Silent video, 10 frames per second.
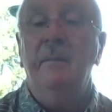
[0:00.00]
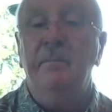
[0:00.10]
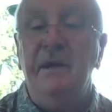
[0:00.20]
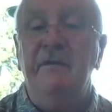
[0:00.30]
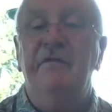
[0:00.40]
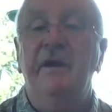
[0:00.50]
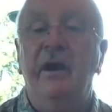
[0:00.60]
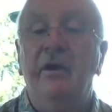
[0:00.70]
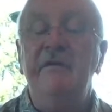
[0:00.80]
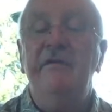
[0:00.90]
be
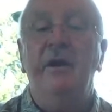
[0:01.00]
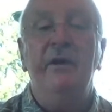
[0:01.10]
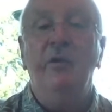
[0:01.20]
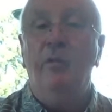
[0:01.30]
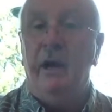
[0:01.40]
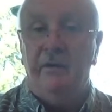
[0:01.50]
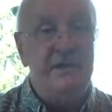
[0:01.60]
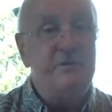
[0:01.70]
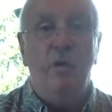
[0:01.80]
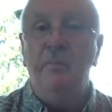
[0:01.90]
very very aware.
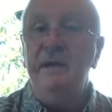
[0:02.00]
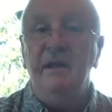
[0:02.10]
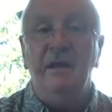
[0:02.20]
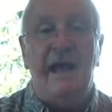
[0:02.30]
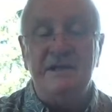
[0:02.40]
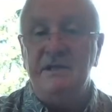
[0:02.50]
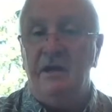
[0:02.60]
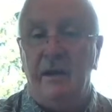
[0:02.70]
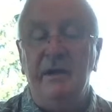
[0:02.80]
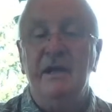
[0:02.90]
This won't be the last
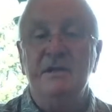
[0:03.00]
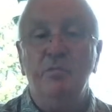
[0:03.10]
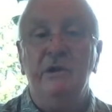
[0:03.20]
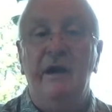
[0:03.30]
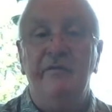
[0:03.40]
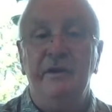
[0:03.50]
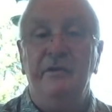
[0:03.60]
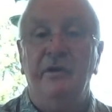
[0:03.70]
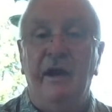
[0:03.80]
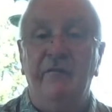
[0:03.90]
time because we'll have
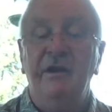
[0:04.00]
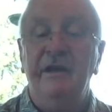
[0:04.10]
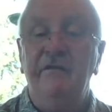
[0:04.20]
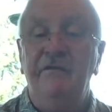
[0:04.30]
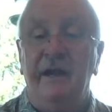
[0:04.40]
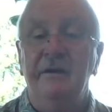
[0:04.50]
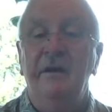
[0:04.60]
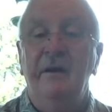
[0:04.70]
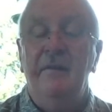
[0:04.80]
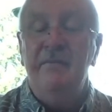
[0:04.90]
another heavenly event
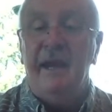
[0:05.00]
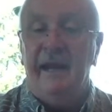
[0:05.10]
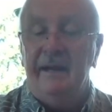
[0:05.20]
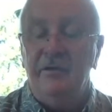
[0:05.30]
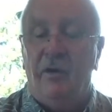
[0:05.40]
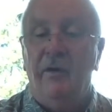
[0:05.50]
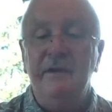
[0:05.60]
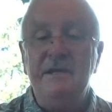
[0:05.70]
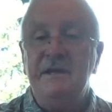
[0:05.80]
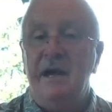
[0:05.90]
and all
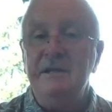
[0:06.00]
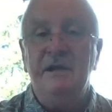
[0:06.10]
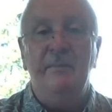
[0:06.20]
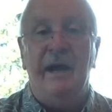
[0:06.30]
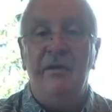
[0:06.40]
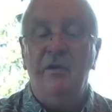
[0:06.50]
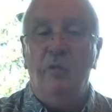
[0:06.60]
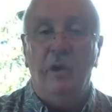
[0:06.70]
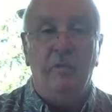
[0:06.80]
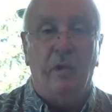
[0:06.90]
these guys come out of the
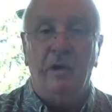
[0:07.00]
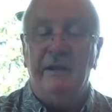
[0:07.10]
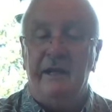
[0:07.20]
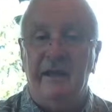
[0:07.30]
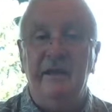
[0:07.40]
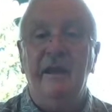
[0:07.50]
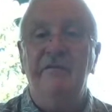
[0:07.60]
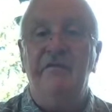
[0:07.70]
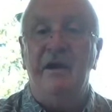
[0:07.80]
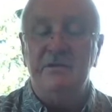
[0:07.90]
woodwork. They think they
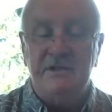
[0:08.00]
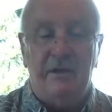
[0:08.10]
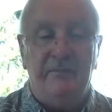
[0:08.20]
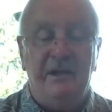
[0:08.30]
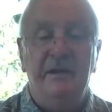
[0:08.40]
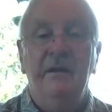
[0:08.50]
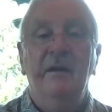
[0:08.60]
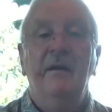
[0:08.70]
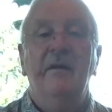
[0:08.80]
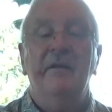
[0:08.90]
found something.
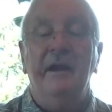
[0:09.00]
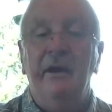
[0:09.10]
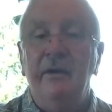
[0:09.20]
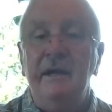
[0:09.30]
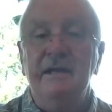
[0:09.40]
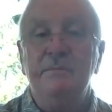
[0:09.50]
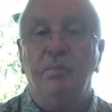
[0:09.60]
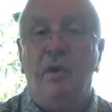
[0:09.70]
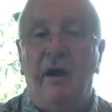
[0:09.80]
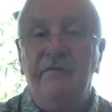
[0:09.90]
There is
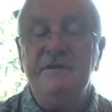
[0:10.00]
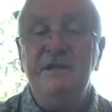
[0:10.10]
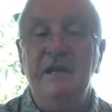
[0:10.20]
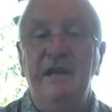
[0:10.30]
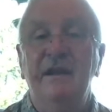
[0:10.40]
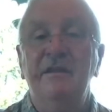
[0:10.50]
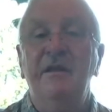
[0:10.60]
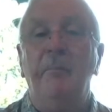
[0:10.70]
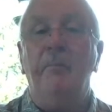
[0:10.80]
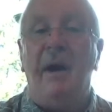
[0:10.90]
prophecy in
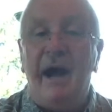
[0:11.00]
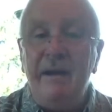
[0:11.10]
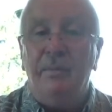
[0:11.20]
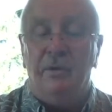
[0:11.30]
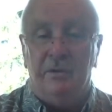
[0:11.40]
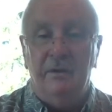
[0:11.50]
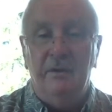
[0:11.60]
the Bible